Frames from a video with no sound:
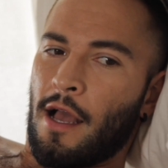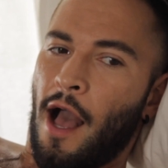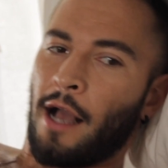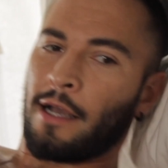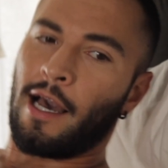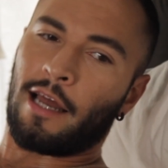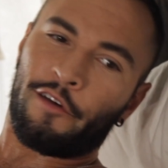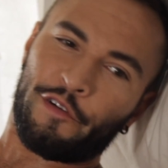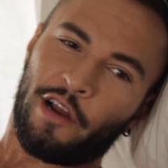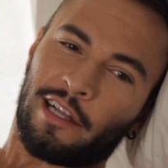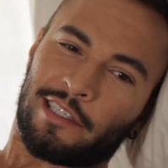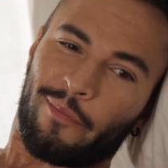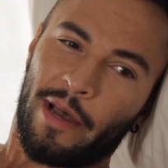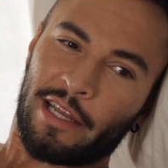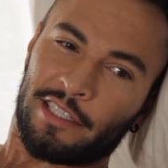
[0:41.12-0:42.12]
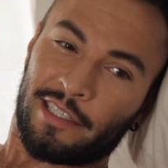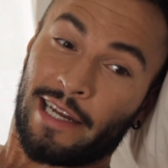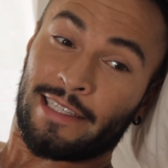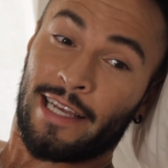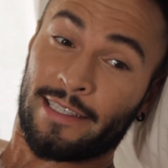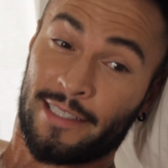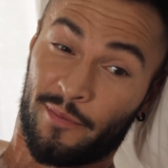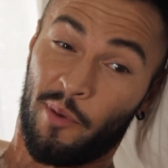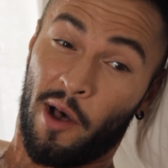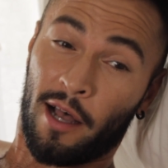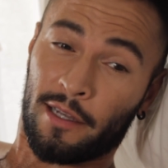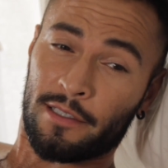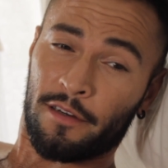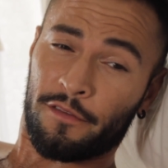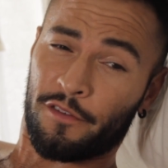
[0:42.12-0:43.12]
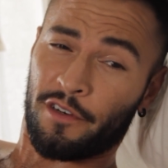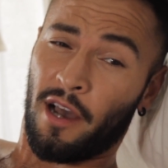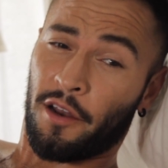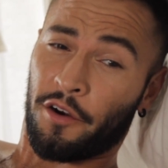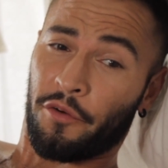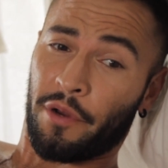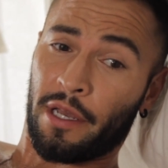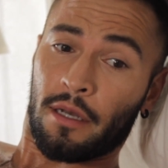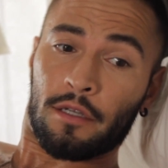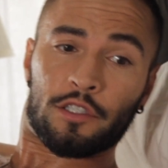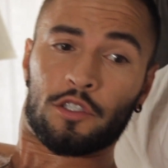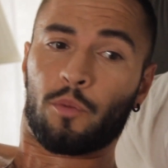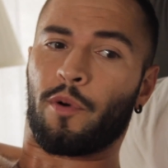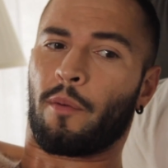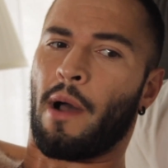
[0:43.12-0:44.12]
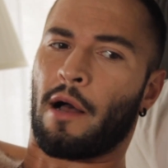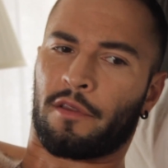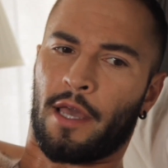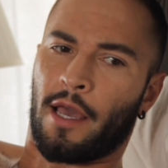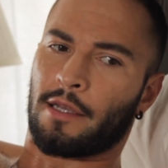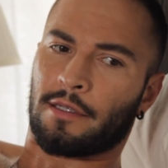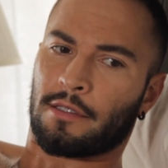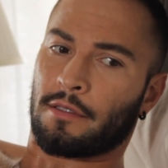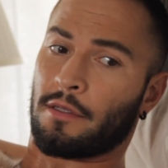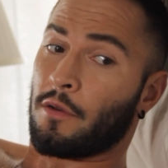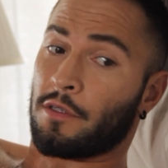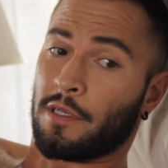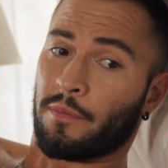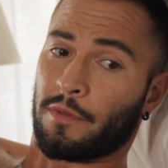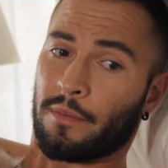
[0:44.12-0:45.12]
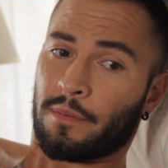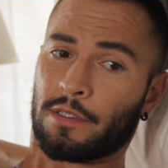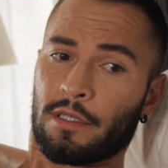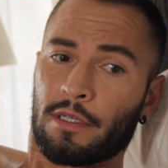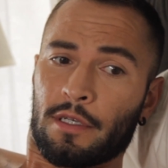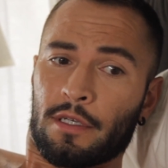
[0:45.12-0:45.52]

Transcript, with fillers: I kind of forgot to mention I tested positive for gonorrhea, super mild case, no symptoms.